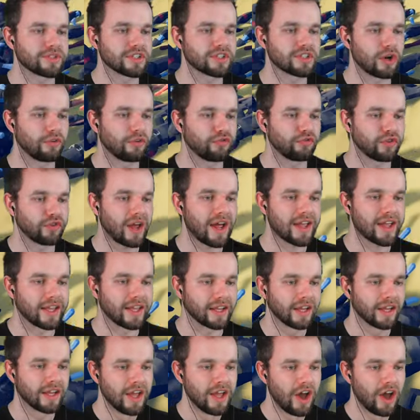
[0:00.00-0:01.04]
go
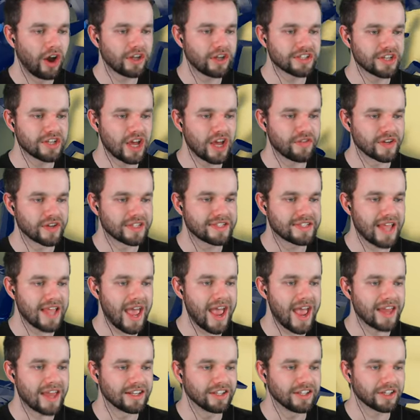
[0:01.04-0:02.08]
flying. Oh, he's not even
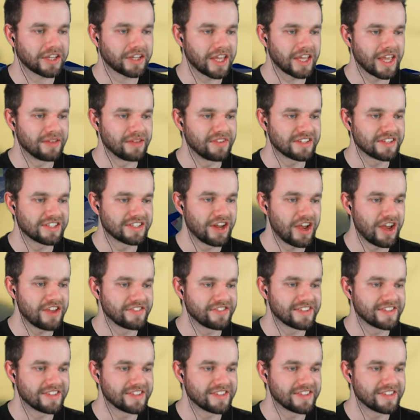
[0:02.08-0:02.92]
dead. Look at him. He's not even